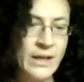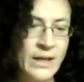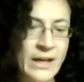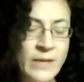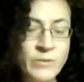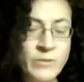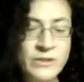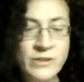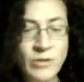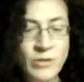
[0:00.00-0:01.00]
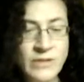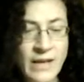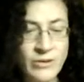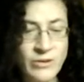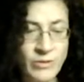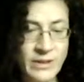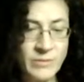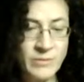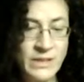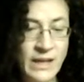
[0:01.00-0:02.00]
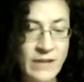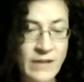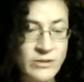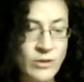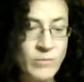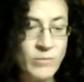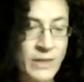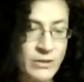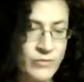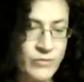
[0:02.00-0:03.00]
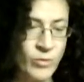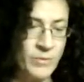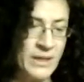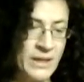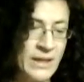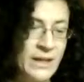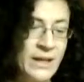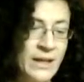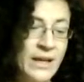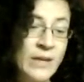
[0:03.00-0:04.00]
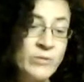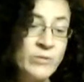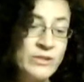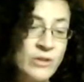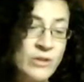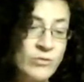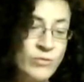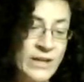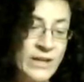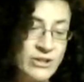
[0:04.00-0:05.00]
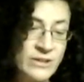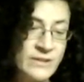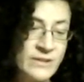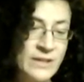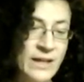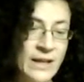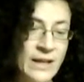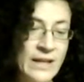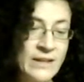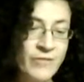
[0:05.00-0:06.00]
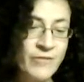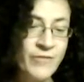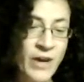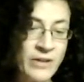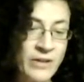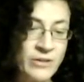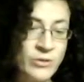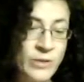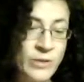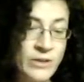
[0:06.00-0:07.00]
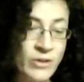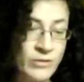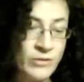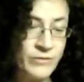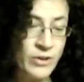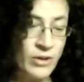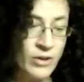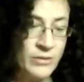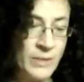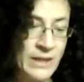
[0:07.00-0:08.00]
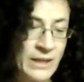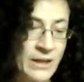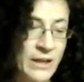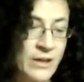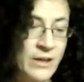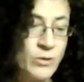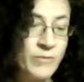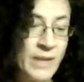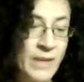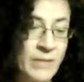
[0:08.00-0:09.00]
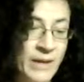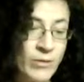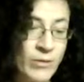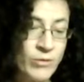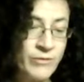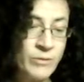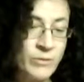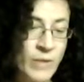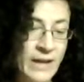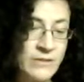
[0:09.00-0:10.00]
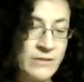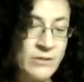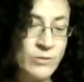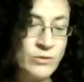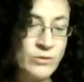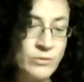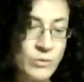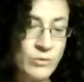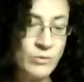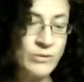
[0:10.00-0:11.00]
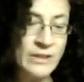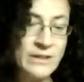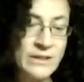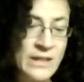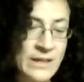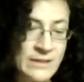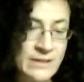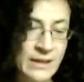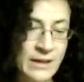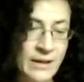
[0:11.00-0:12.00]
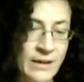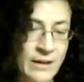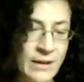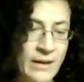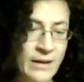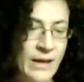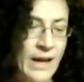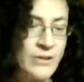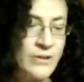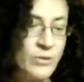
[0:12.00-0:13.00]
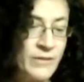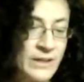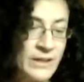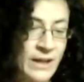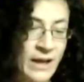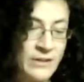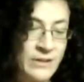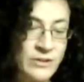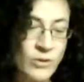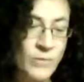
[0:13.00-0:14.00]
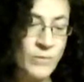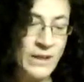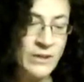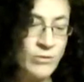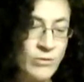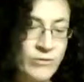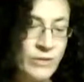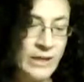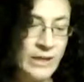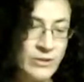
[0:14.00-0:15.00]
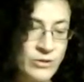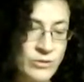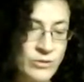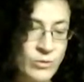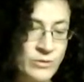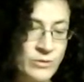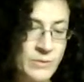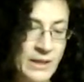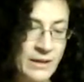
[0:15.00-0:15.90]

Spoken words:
It was so tender in them to care so much for me. It was so gracious in that father who had not forgotten me, to have made my orphan way so smooth and easy, and to have inclined so many youthful natures towards me,